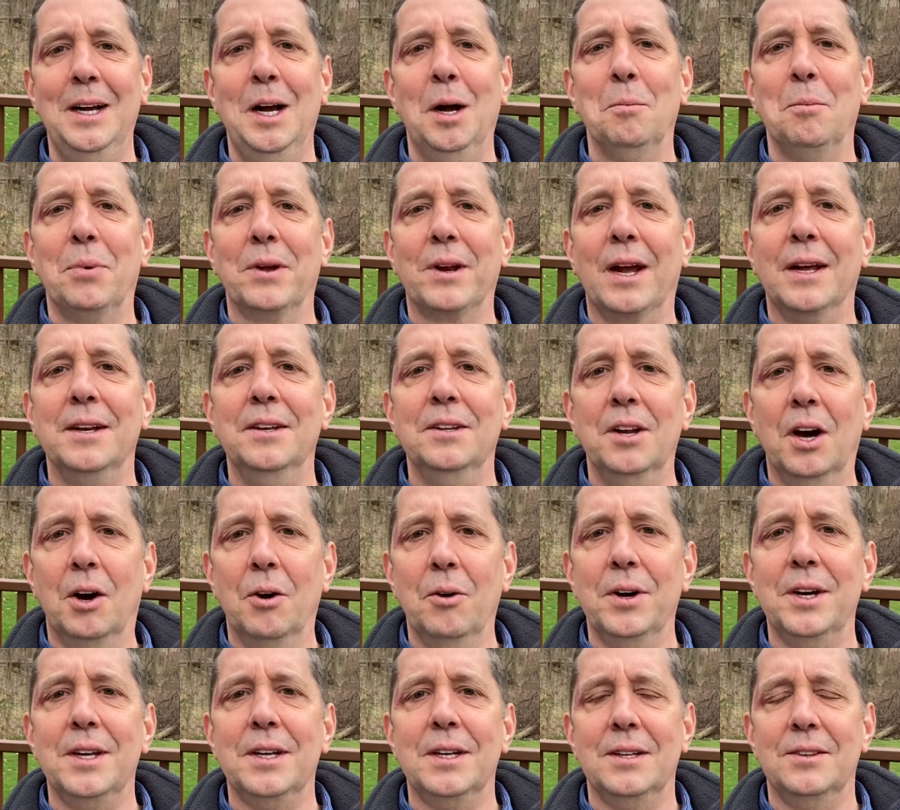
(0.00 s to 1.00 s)
but I know
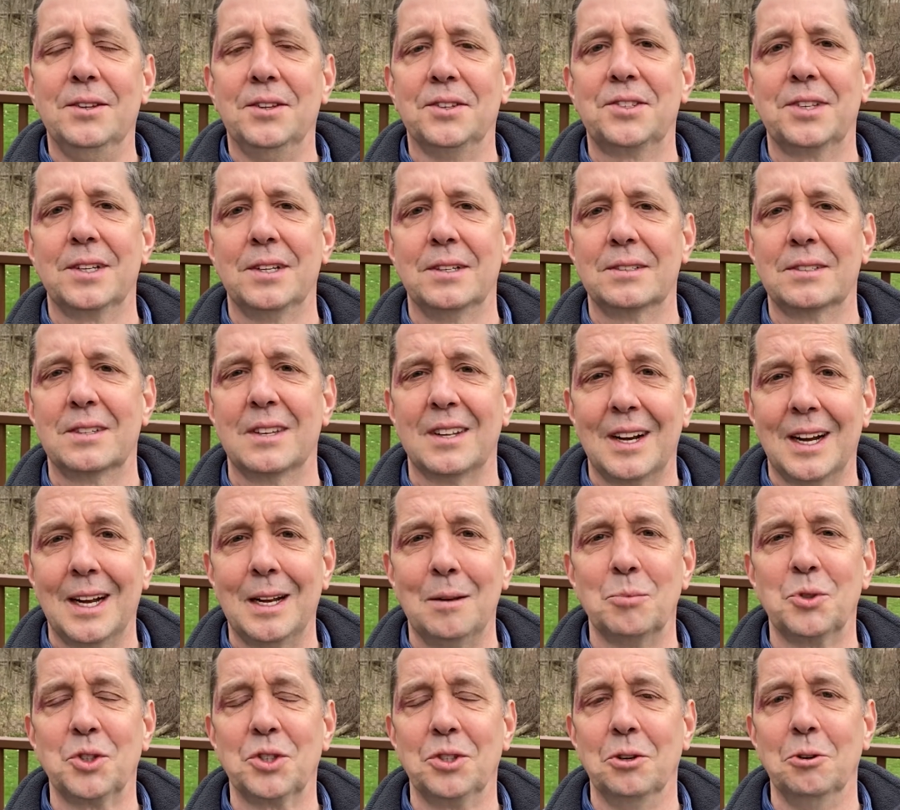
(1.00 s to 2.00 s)
it in the sense that I am
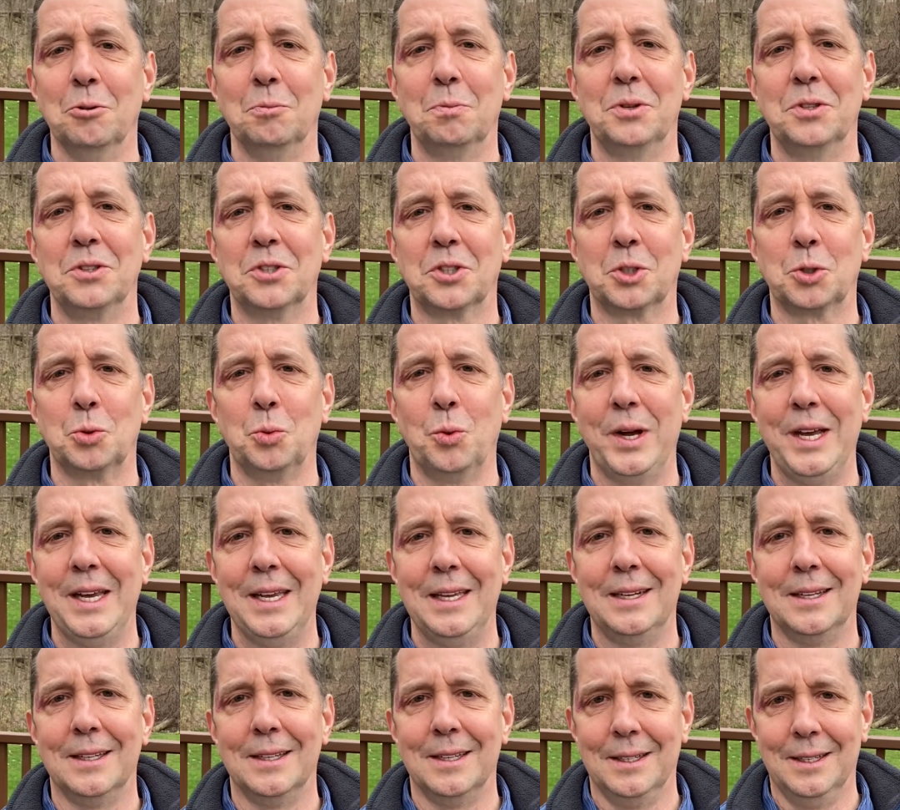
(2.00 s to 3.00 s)
so
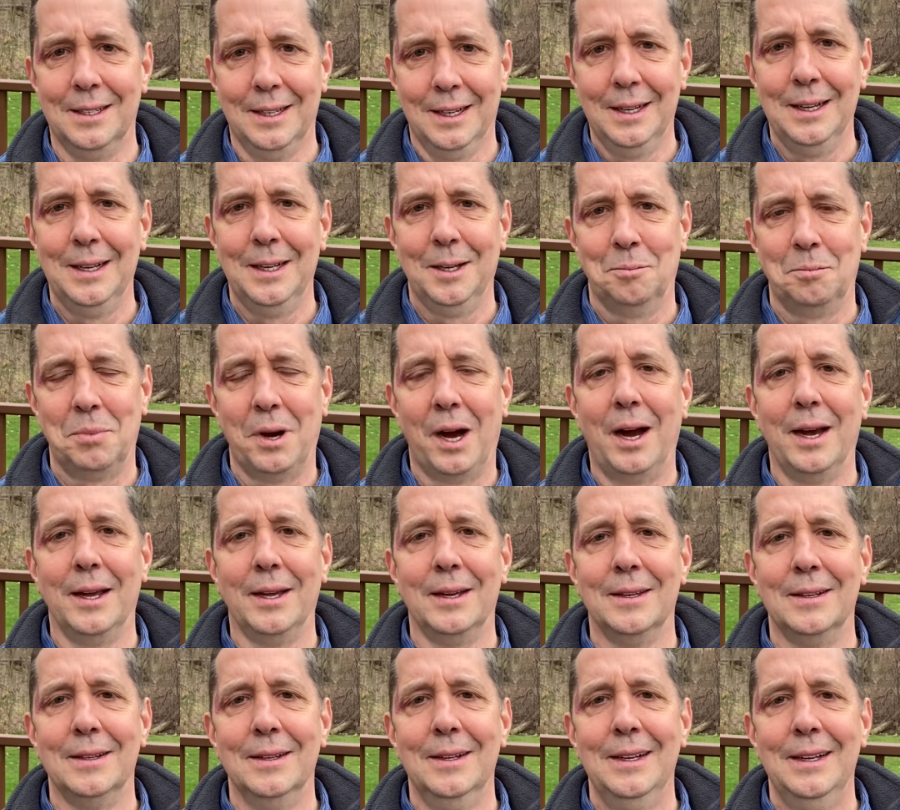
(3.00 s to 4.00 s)
persuaded by
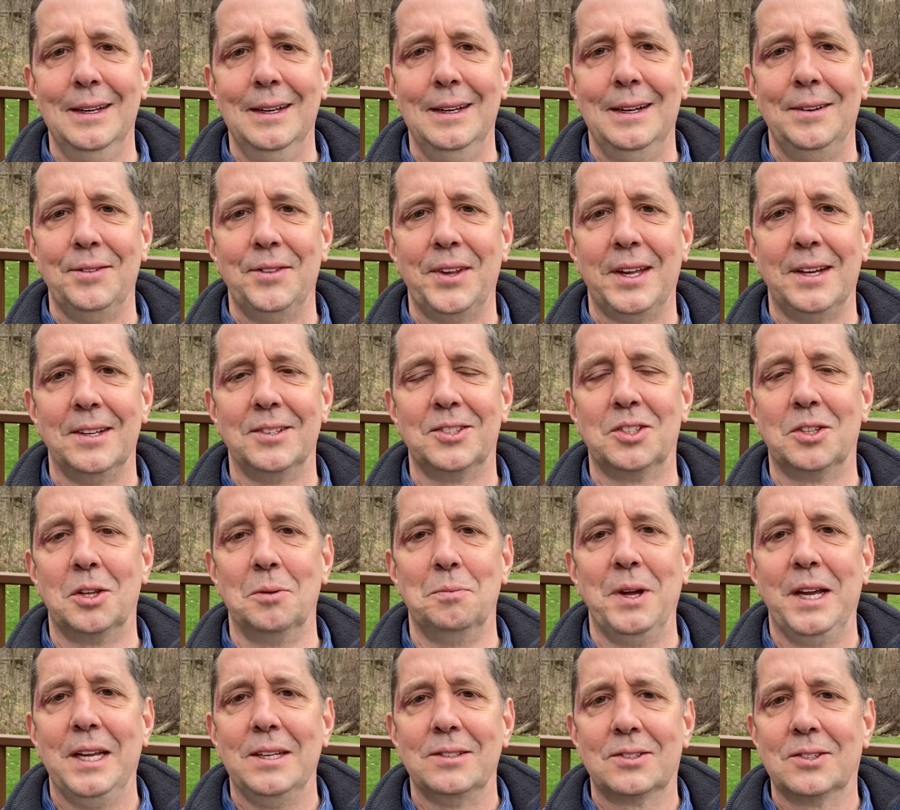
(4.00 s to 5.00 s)
it that it's the
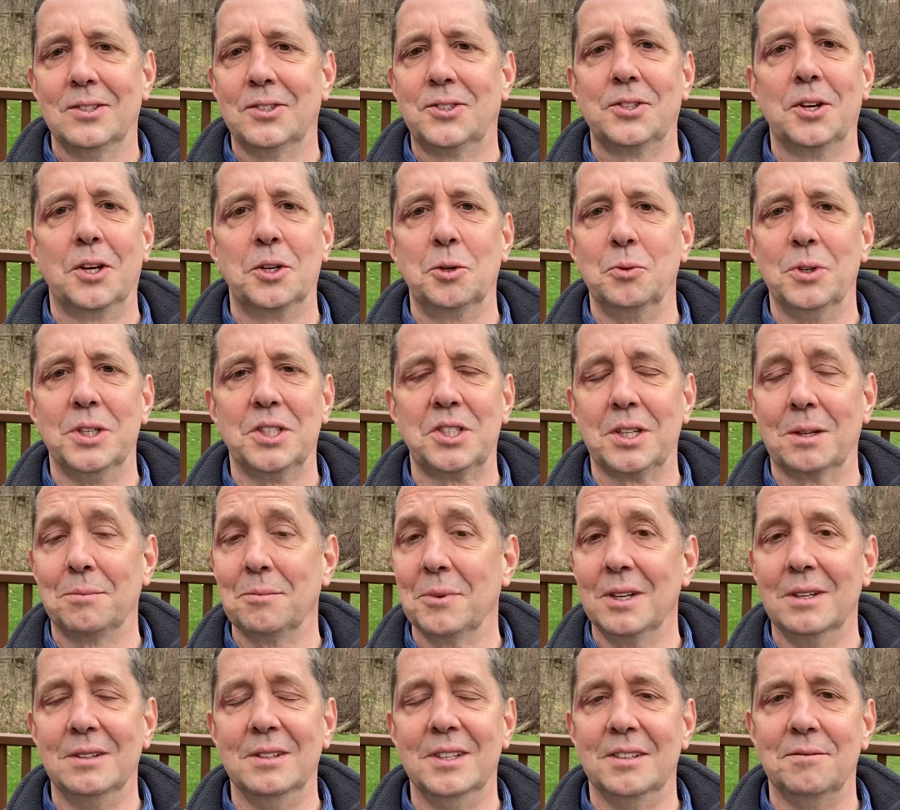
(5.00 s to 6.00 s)
basis on which I'm
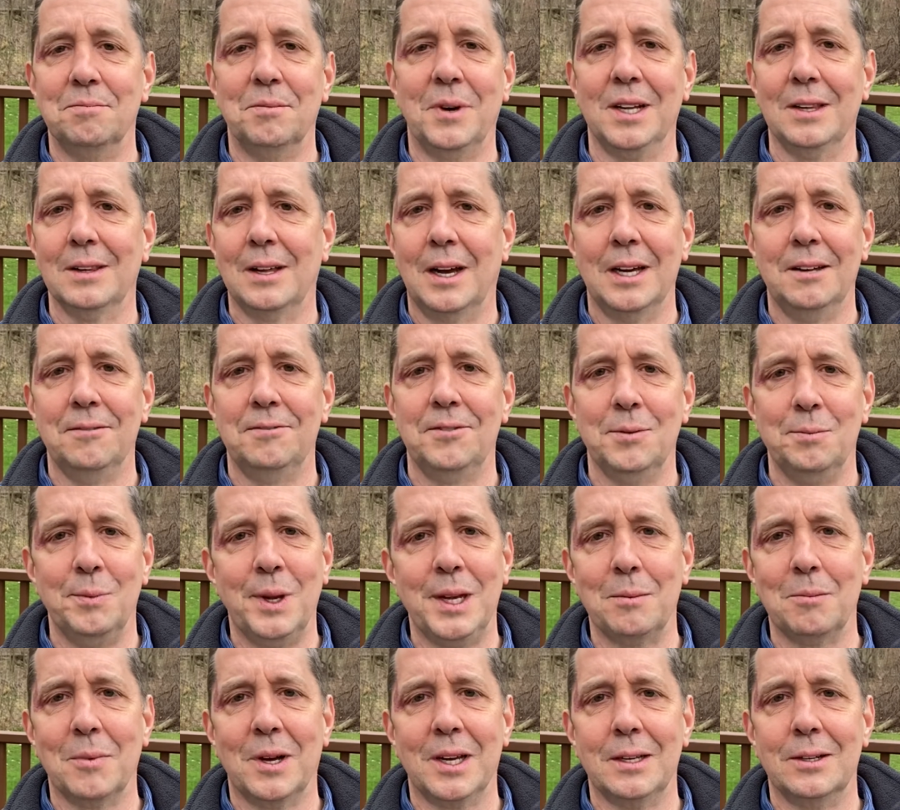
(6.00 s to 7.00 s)
going to live my life and
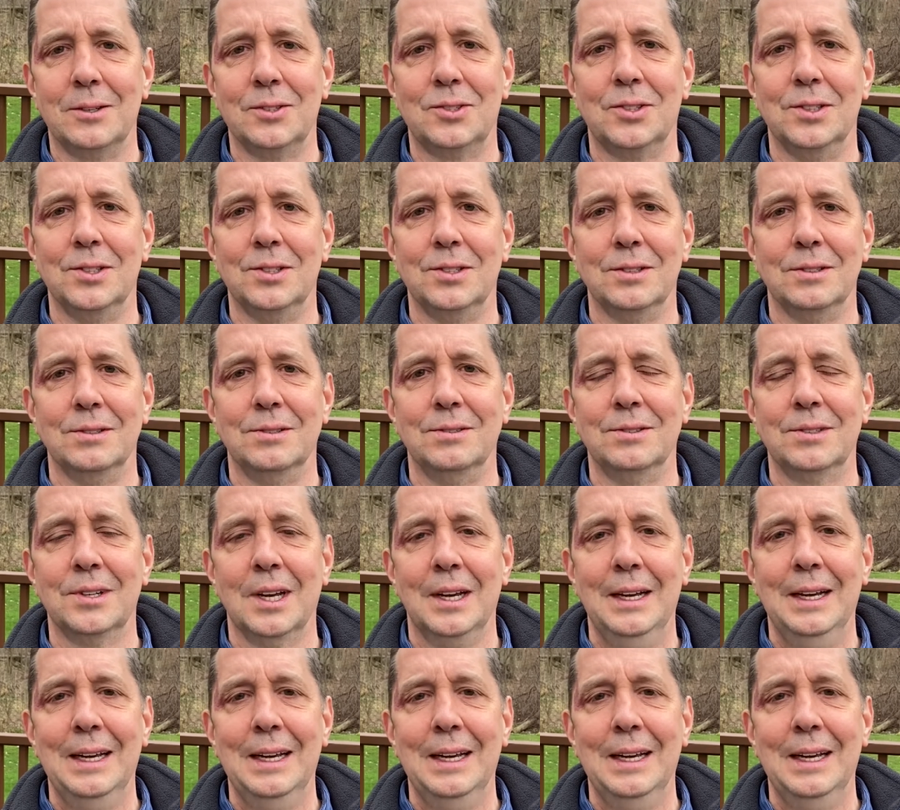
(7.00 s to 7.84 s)
make my decisions,